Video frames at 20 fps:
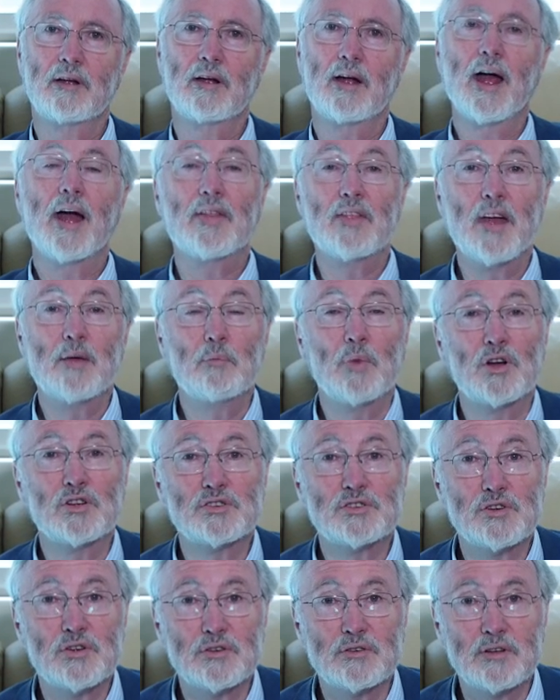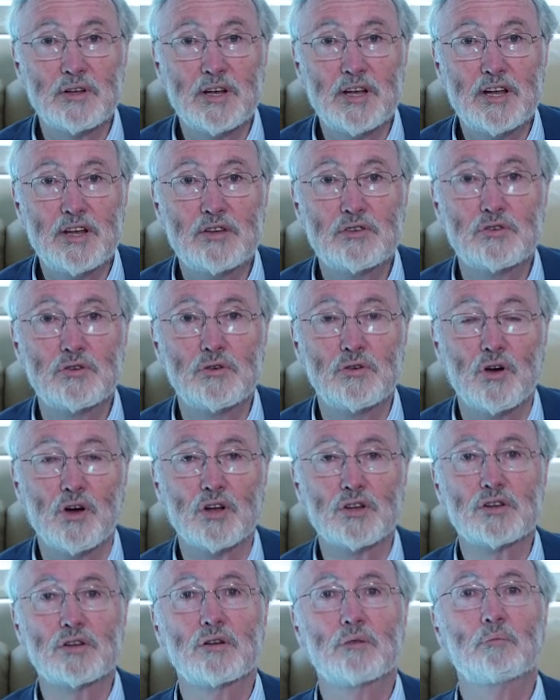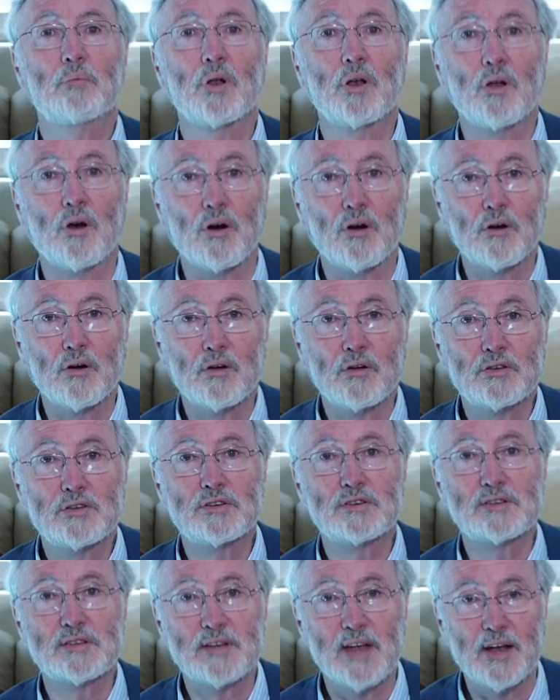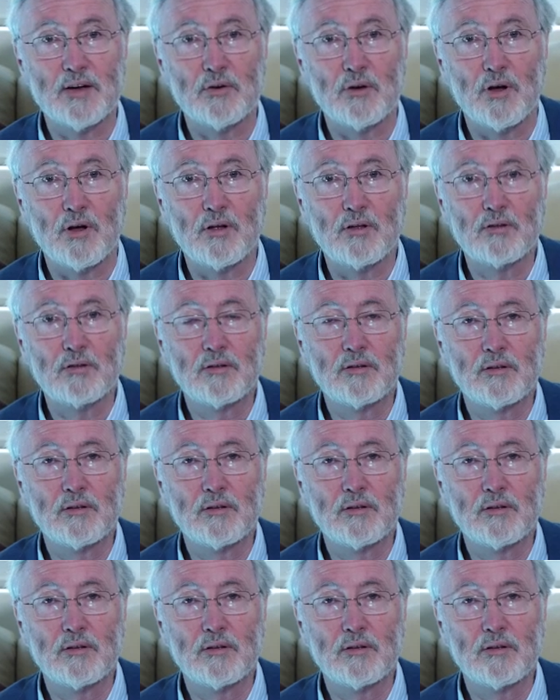And they most certainly do not belong to SANRAL.